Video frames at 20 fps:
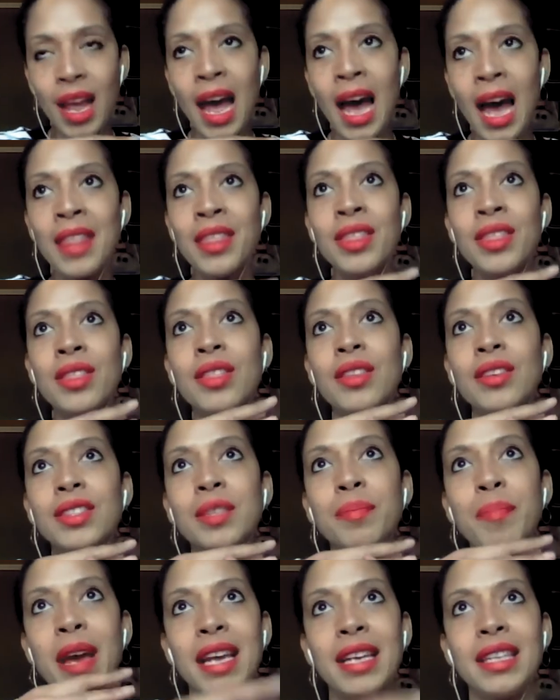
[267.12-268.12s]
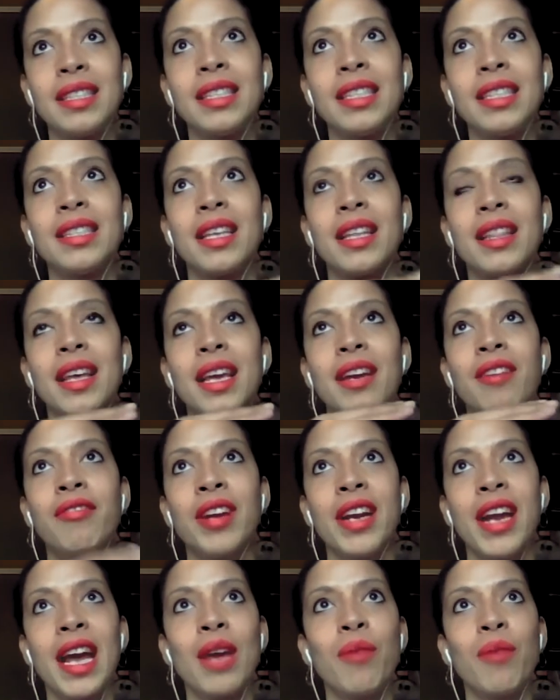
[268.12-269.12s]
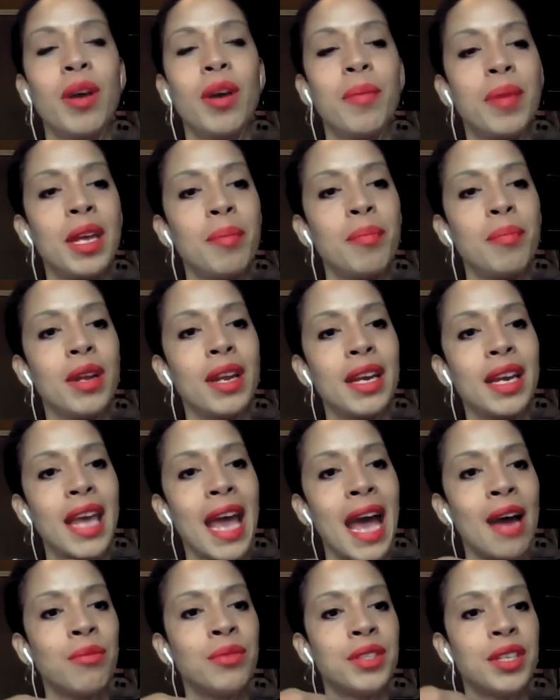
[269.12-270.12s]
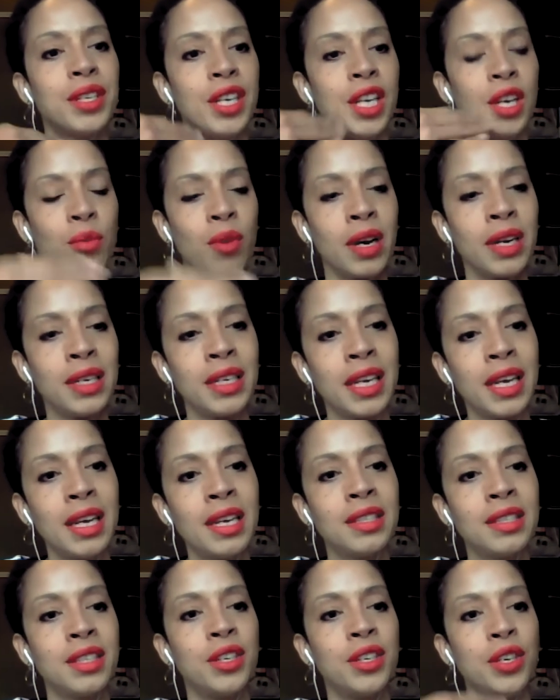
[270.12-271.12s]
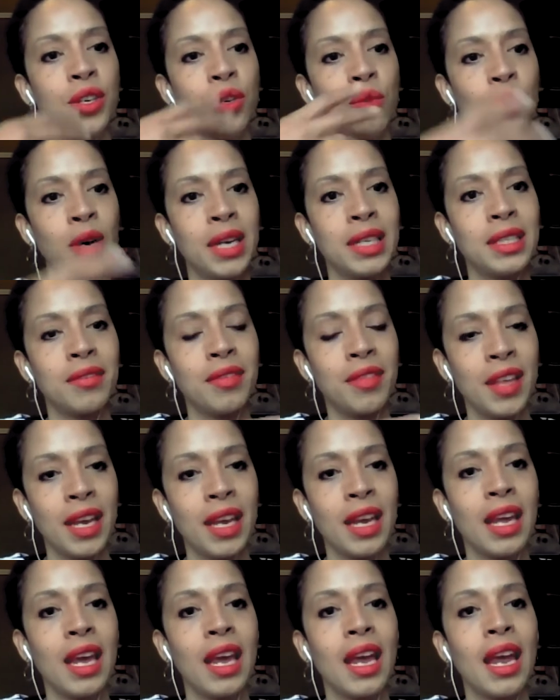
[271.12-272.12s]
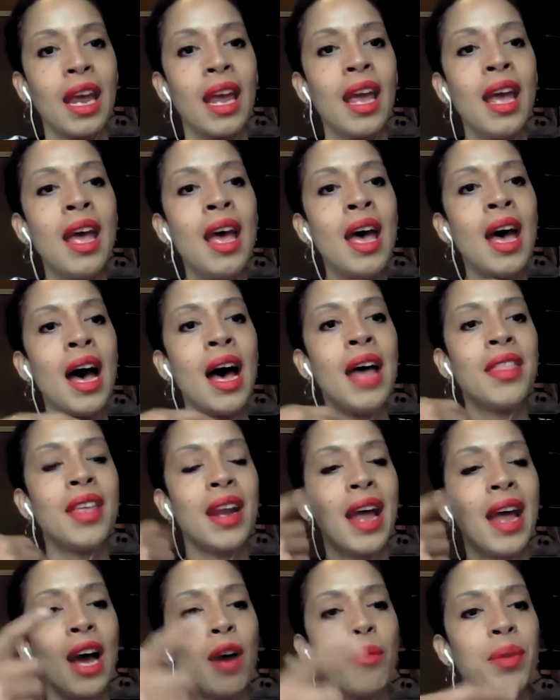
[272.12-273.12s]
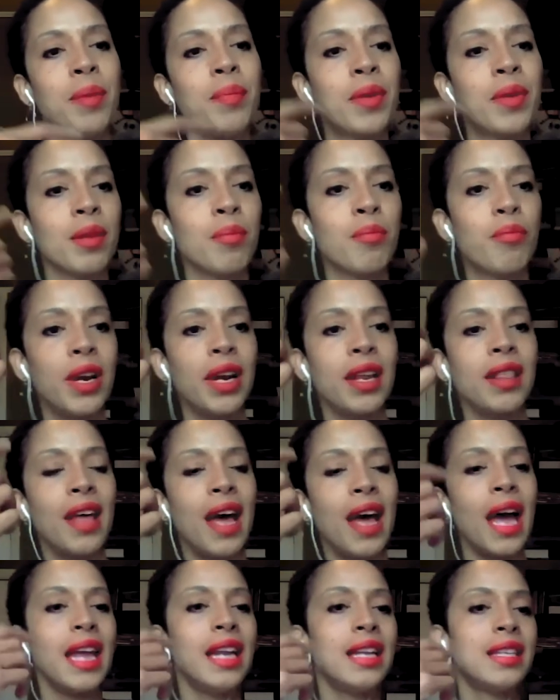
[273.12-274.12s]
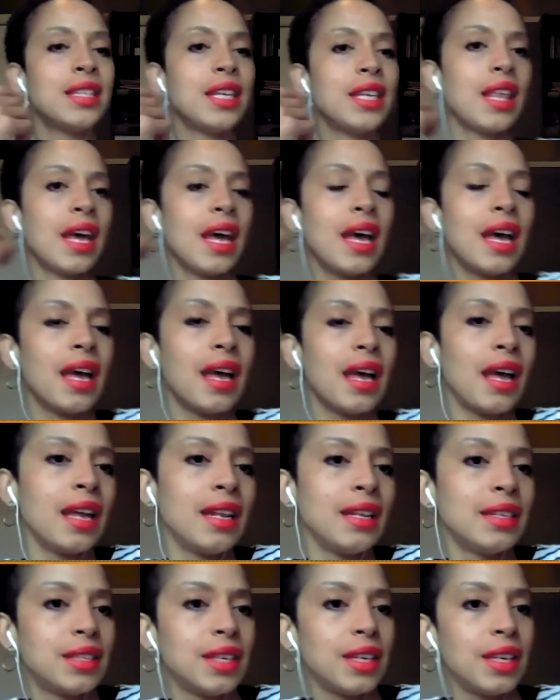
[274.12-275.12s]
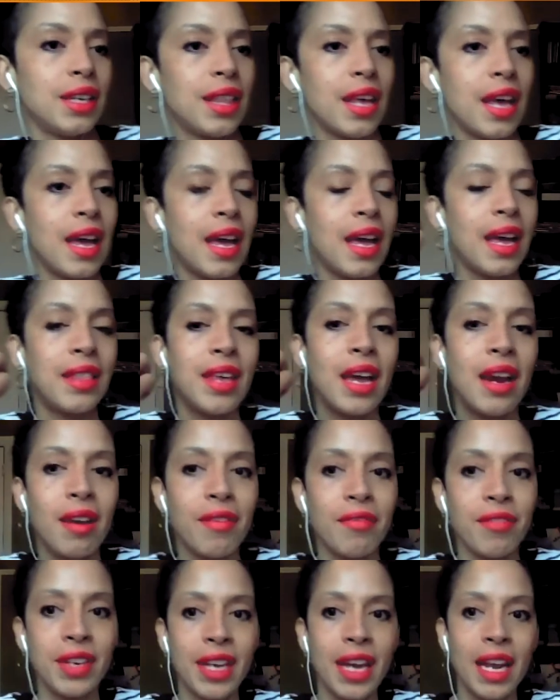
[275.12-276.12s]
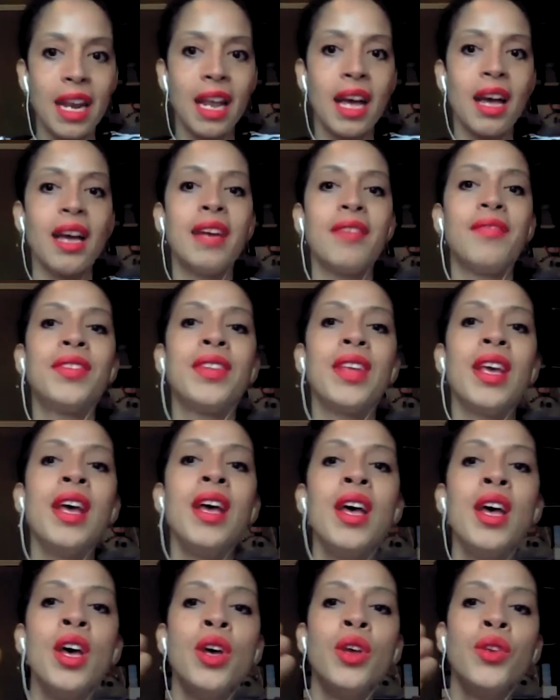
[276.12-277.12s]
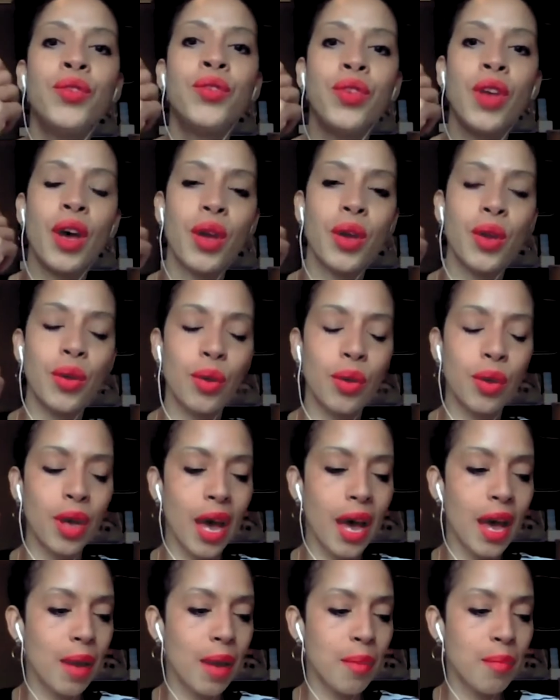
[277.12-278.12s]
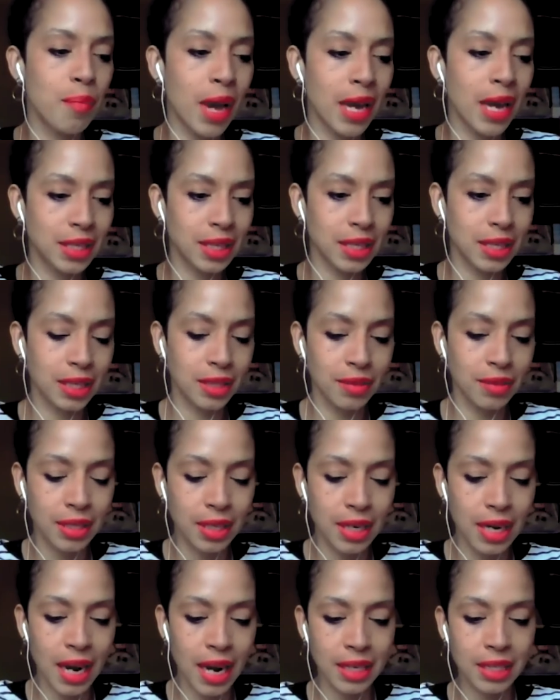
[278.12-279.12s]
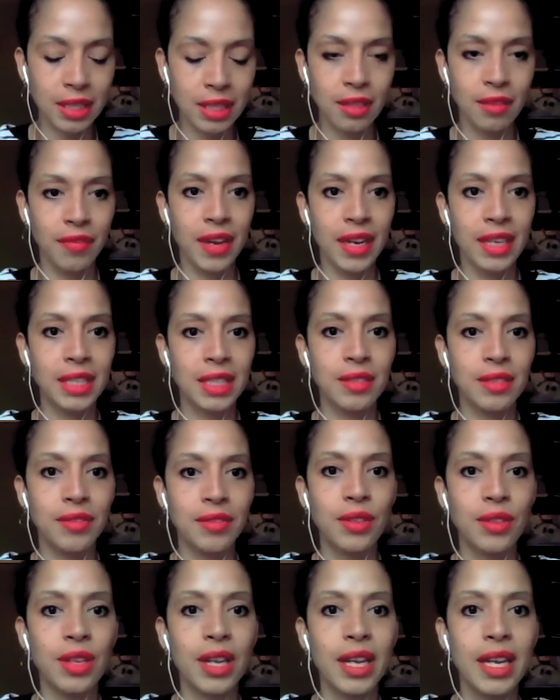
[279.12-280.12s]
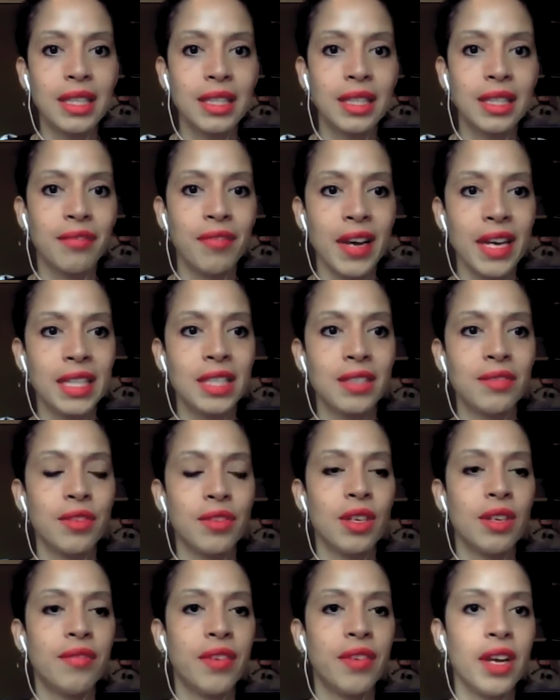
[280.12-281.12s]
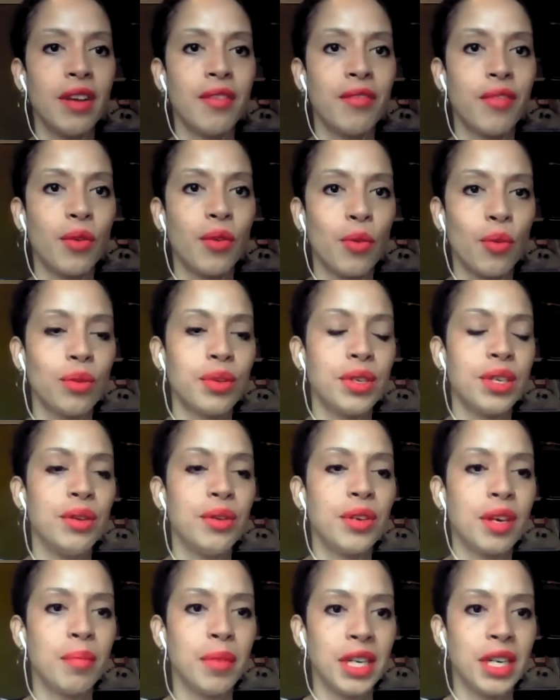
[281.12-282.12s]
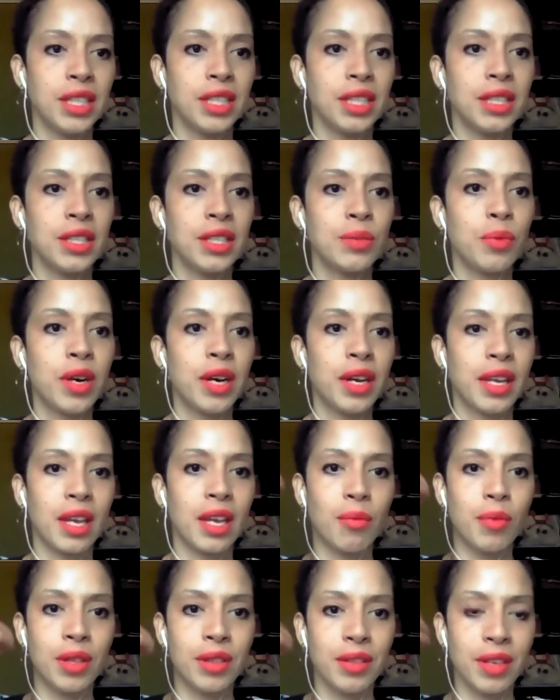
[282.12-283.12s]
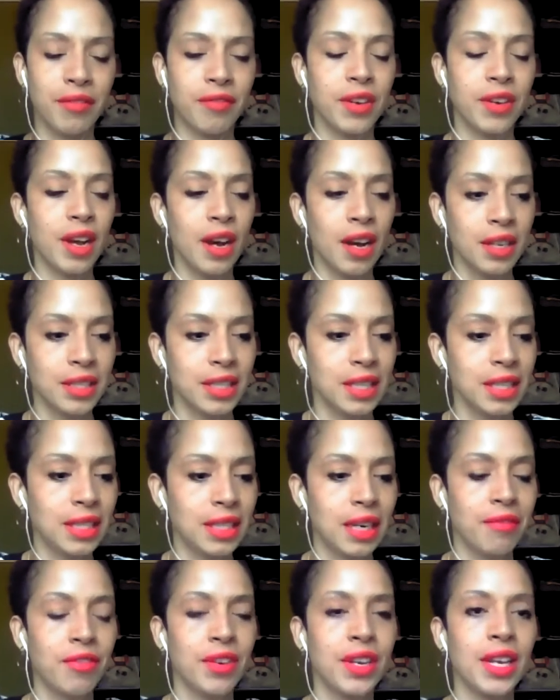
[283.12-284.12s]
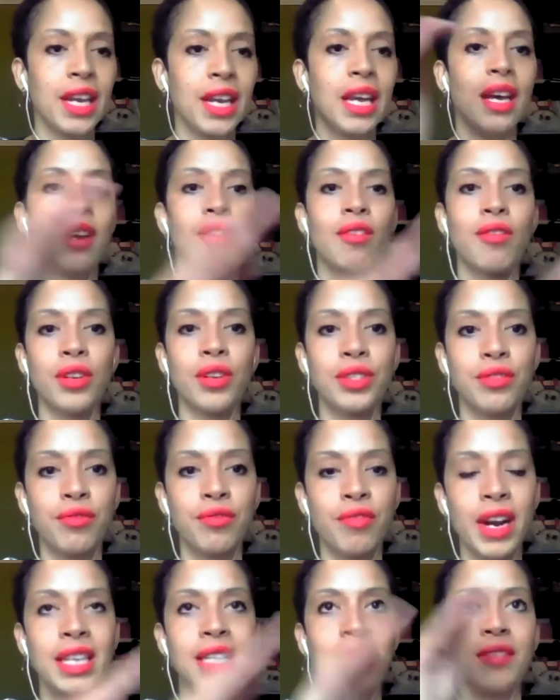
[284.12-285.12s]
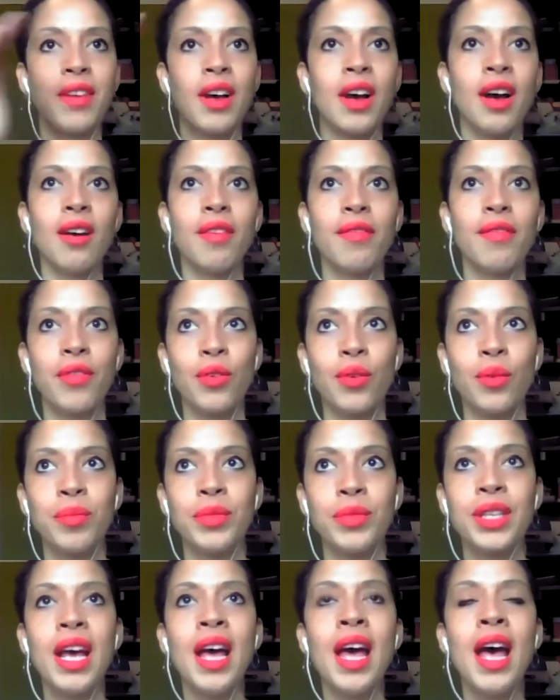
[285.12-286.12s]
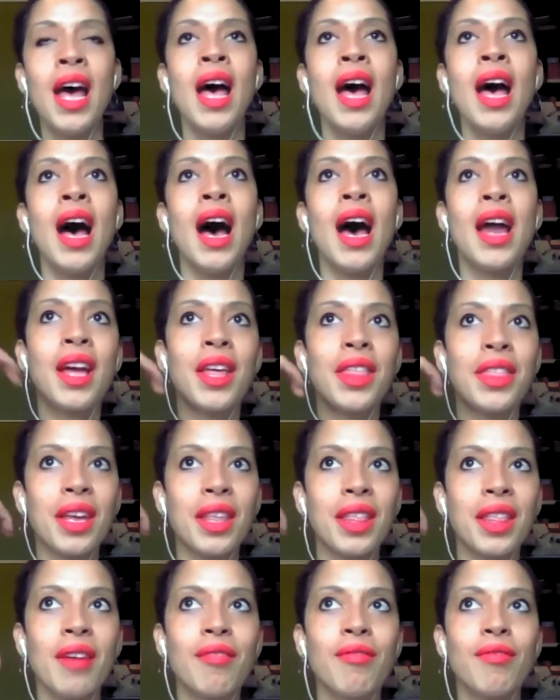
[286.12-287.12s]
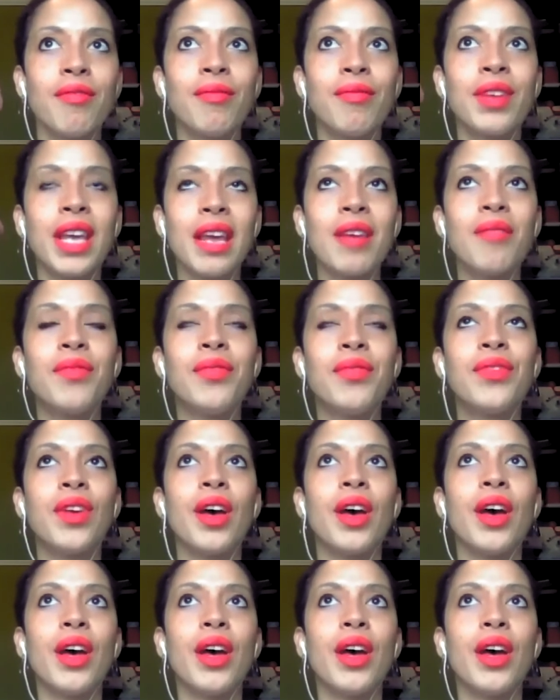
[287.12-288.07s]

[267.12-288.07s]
and the spaces that they create where people encounter new ideas and new ways of thinking, and then how people can bring that into their everyday lives. So Manchester International Festival, it's a festival of all new commissions working with different artists every year across a range of art forms. And I think that gives